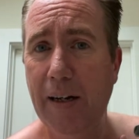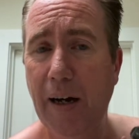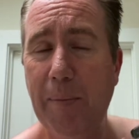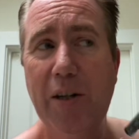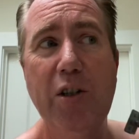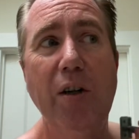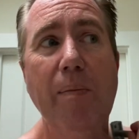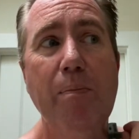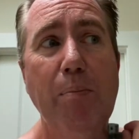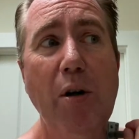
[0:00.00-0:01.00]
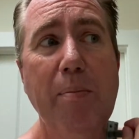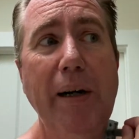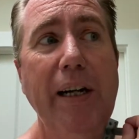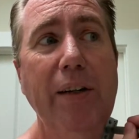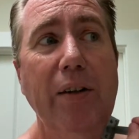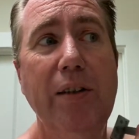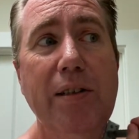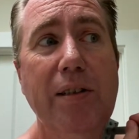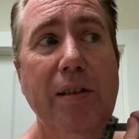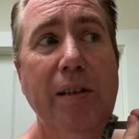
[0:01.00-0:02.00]
I'm not sure. Pardon my
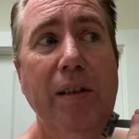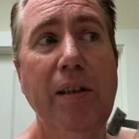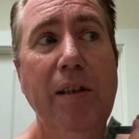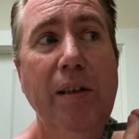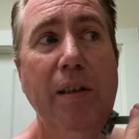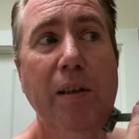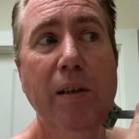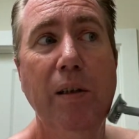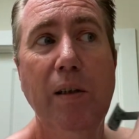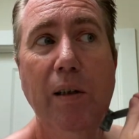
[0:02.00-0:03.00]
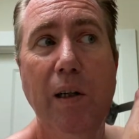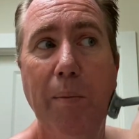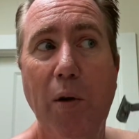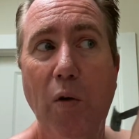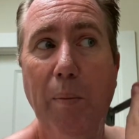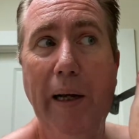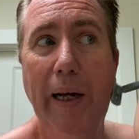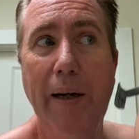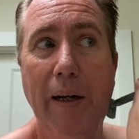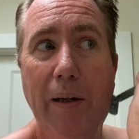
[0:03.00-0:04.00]
ignorance. I'm an old
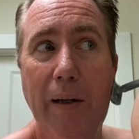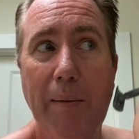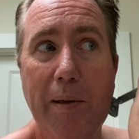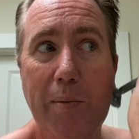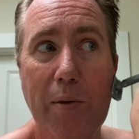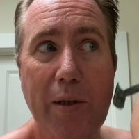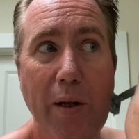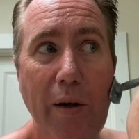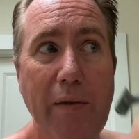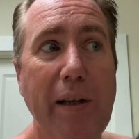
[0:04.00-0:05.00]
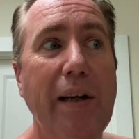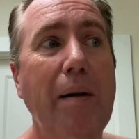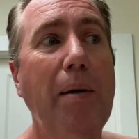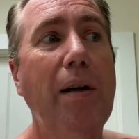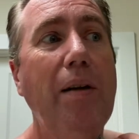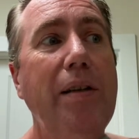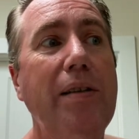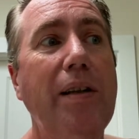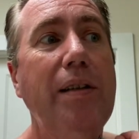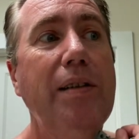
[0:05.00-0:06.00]
man. I'm not supposed to know everything about all
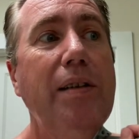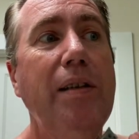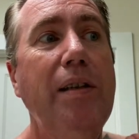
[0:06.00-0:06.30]
these things.